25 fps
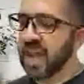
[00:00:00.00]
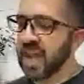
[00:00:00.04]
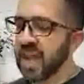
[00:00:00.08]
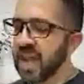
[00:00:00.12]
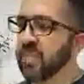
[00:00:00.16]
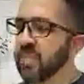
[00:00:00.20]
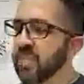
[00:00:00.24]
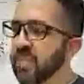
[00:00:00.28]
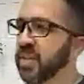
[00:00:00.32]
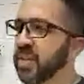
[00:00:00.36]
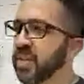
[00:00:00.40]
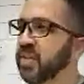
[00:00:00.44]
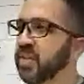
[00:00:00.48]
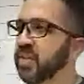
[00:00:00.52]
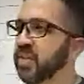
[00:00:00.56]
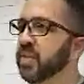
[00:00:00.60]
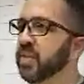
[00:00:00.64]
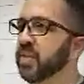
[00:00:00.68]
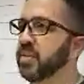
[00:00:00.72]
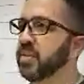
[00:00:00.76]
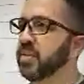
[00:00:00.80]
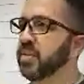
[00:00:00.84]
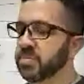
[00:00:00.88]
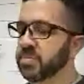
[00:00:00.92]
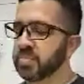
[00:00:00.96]
It happens.
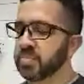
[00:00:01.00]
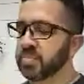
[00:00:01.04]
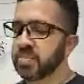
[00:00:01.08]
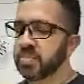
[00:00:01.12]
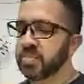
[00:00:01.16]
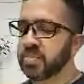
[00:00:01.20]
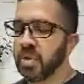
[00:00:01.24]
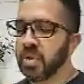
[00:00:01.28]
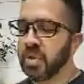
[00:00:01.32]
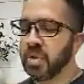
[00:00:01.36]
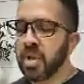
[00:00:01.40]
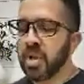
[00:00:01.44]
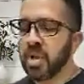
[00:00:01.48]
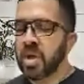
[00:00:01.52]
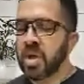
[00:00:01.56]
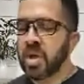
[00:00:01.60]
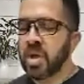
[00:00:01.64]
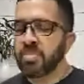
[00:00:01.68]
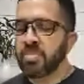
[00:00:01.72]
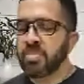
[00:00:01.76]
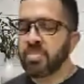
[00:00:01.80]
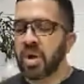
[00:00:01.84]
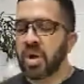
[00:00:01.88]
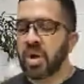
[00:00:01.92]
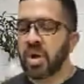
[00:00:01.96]

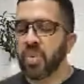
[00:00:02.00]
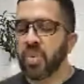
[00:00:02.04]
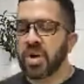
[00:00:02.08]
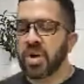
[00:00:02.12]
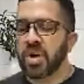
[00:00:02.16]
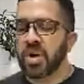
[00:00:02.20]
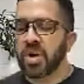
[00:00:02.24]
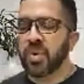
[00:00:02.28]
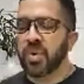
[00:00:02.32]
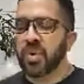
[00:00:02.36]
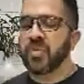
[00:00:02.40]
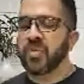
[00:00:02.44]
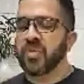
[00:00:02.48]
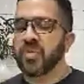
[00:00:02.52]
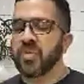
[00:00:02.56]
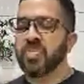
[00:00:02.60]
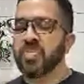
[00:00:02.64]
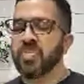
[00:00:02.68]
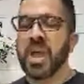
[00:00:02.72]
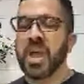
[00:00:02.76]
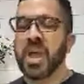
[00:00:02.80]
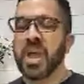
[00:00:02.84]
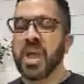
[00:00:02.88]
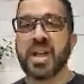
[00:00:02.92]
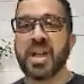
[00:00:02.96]
But when we
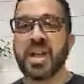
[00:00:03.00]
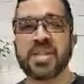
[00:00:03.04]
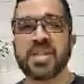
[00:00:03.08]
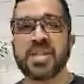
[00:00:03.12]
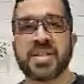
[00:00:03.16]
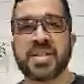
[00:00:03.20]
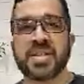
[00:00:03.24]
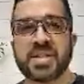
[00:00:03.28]
repent,